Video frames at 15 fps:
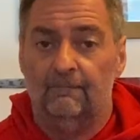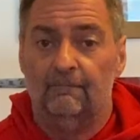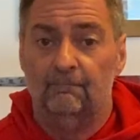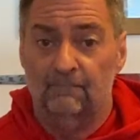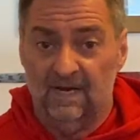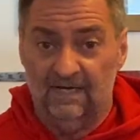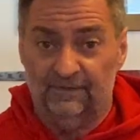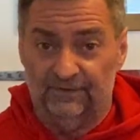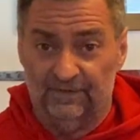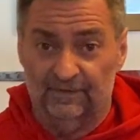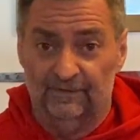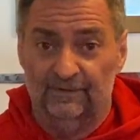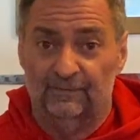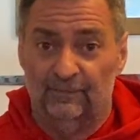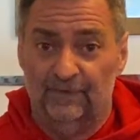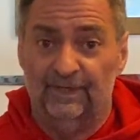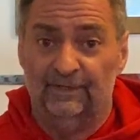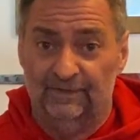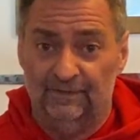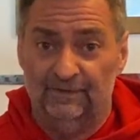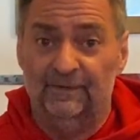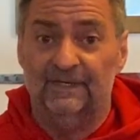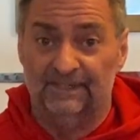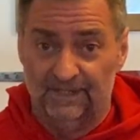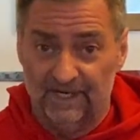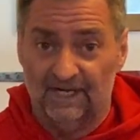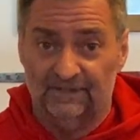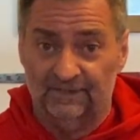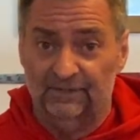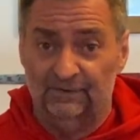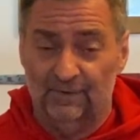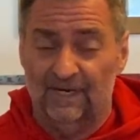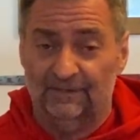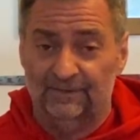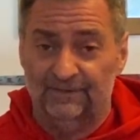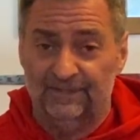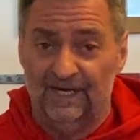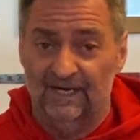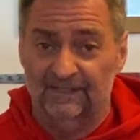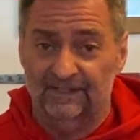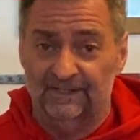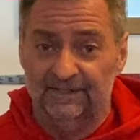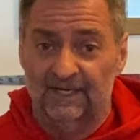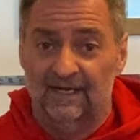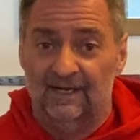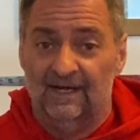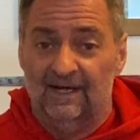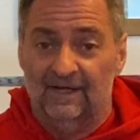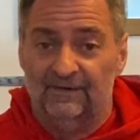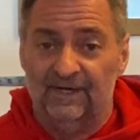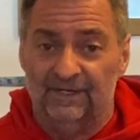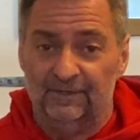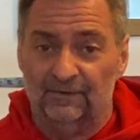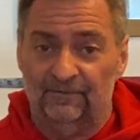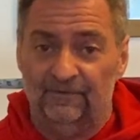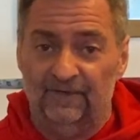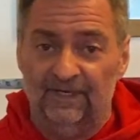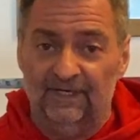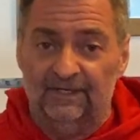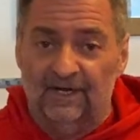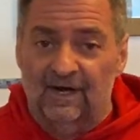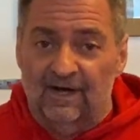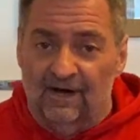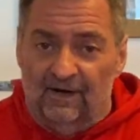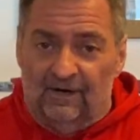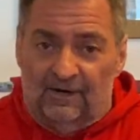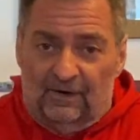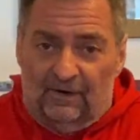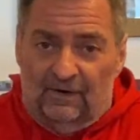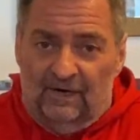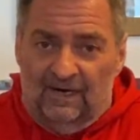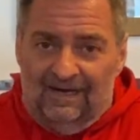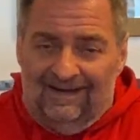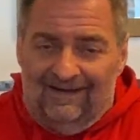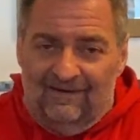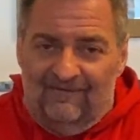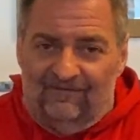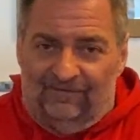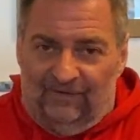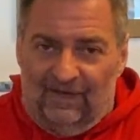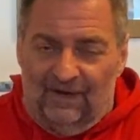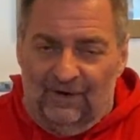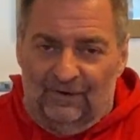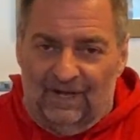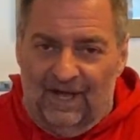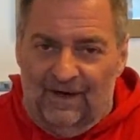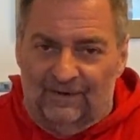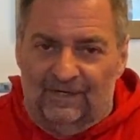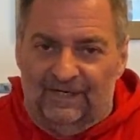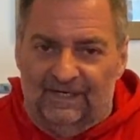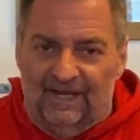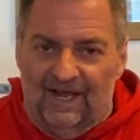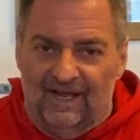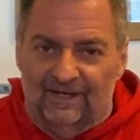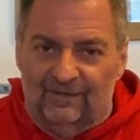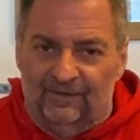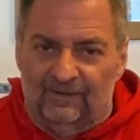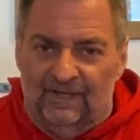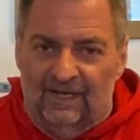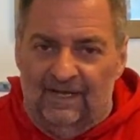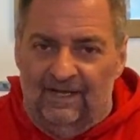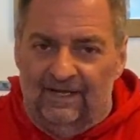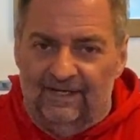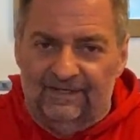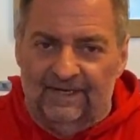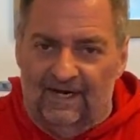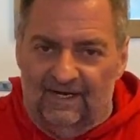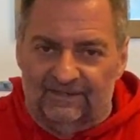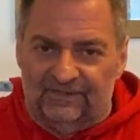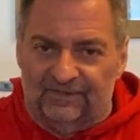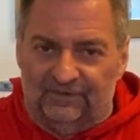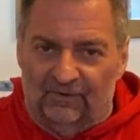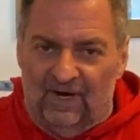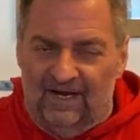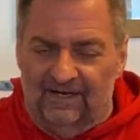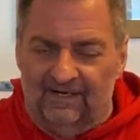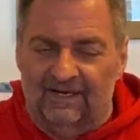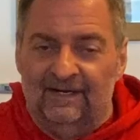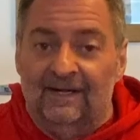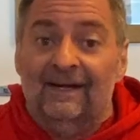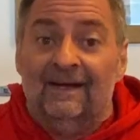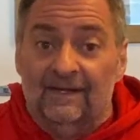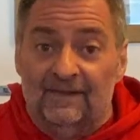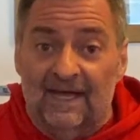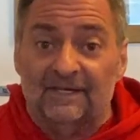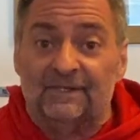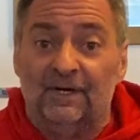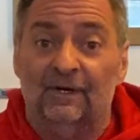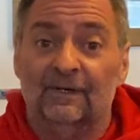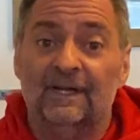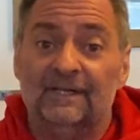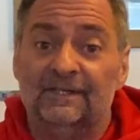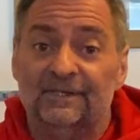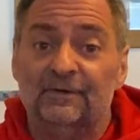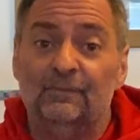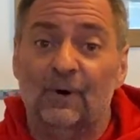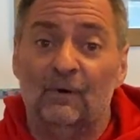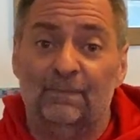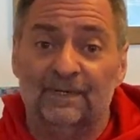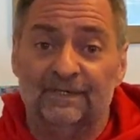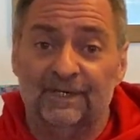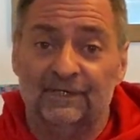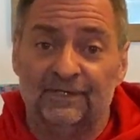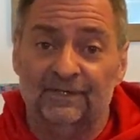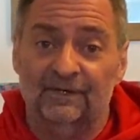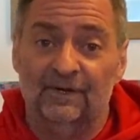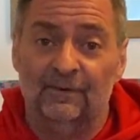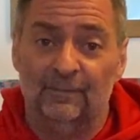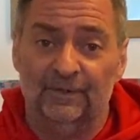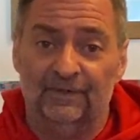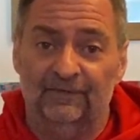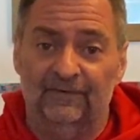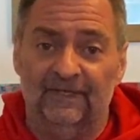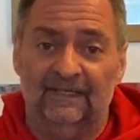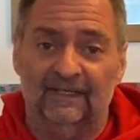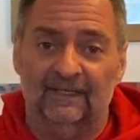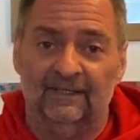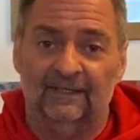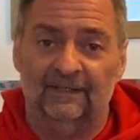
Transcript: Make sure that when you do these next two exercises, that your feet are flared out at an angle and not straight. That's called a sumo position with the feet.